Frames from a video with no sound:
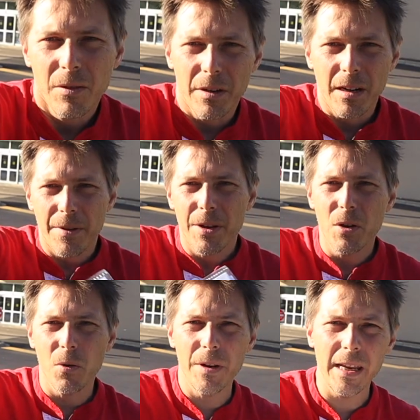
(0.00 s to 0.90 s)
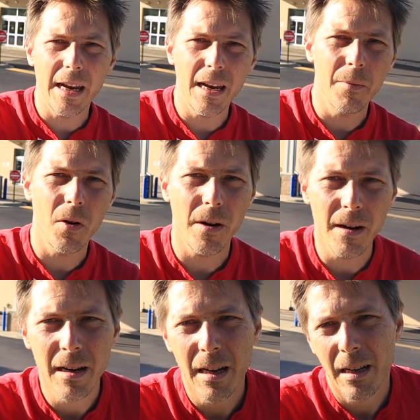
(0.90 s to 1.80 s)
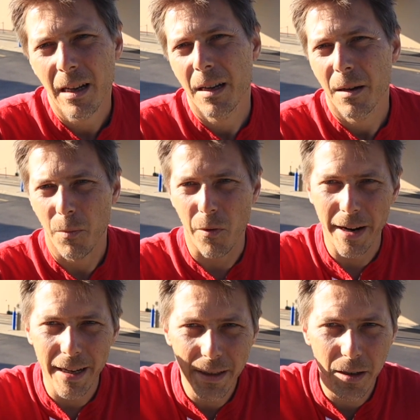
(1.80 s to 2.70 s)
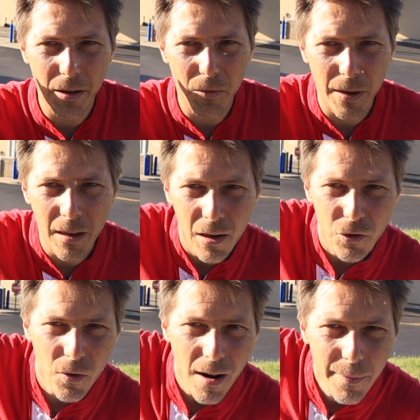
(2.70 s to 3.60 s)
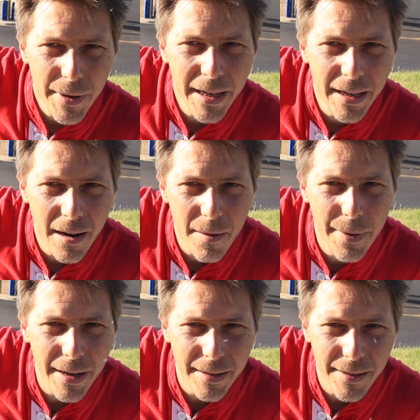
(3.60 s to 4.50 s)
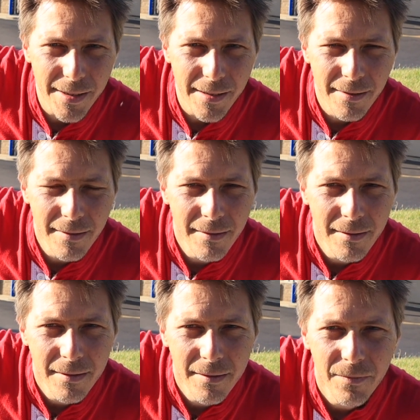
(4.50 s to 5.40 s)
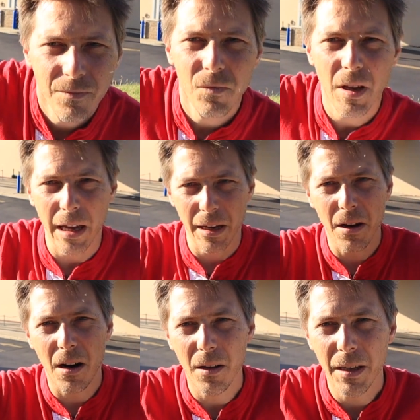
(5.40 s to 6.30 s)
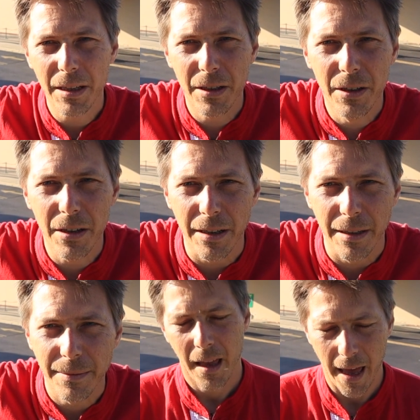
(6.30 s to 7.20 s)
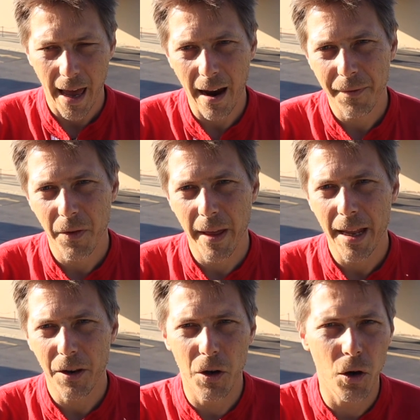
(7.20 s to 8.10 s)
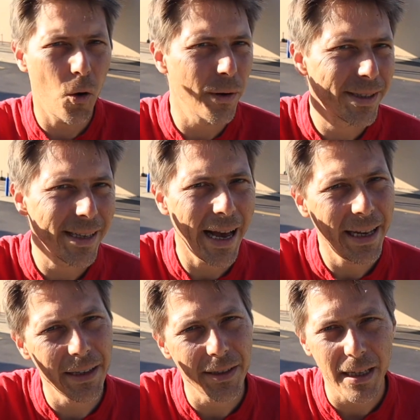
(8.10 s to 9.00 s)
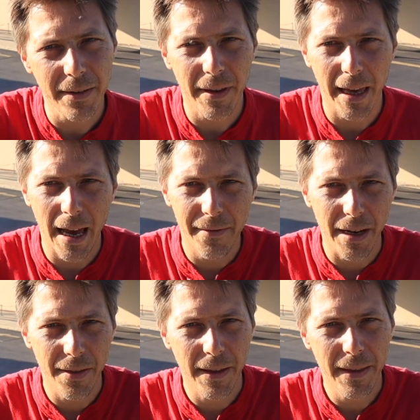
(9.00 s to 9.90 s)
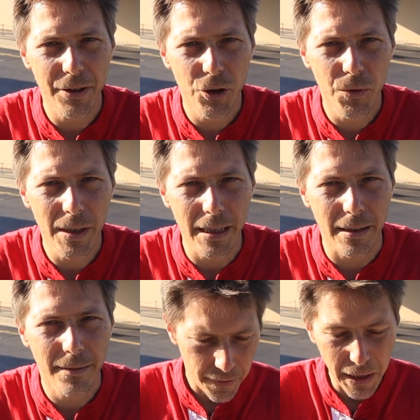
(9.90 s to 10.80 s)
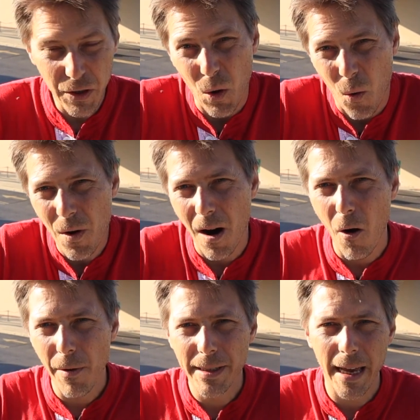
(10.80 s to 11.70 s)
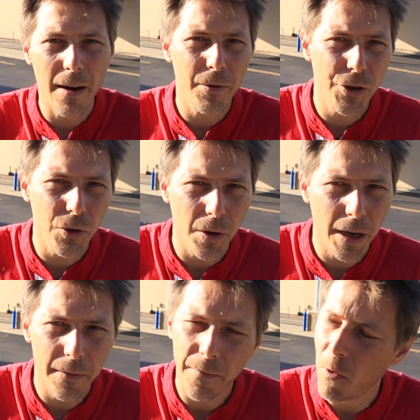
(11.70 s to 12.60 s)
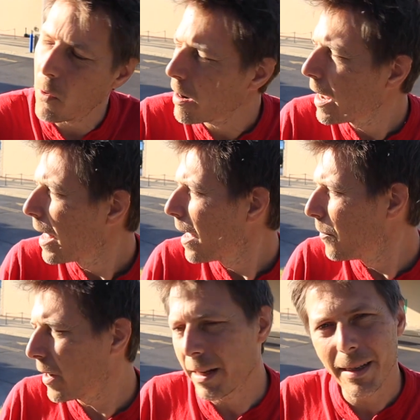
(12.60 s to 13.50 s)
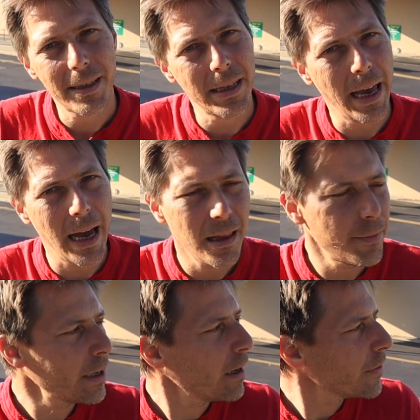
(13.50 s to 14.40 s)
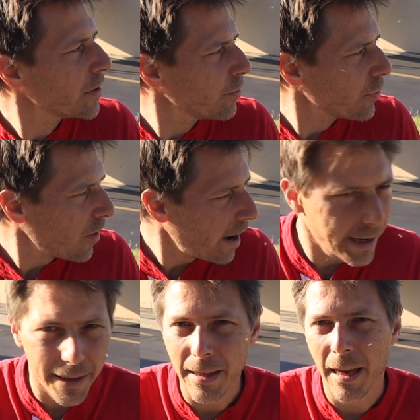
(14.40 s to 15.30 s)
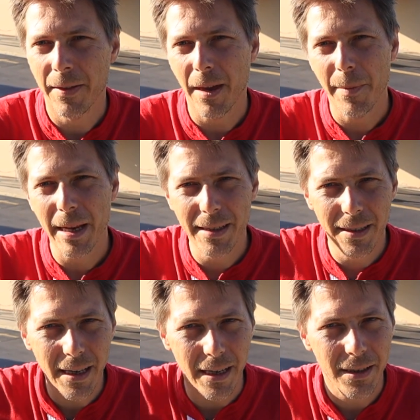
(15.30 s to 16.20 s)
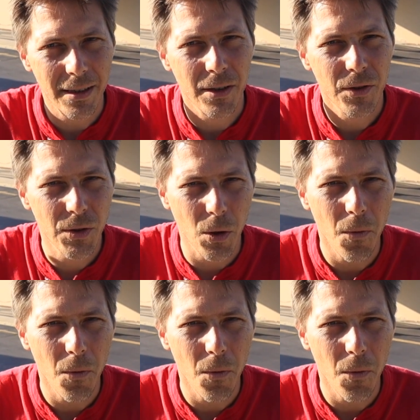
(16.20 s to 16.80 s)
whatever you don't need anymore, bring it to Goodwill, drop it in their bins, and call it good. After that, you can go inside and see if they have anything that you need. They don't always have what you're looking for, but it's the element of surprise that makes this so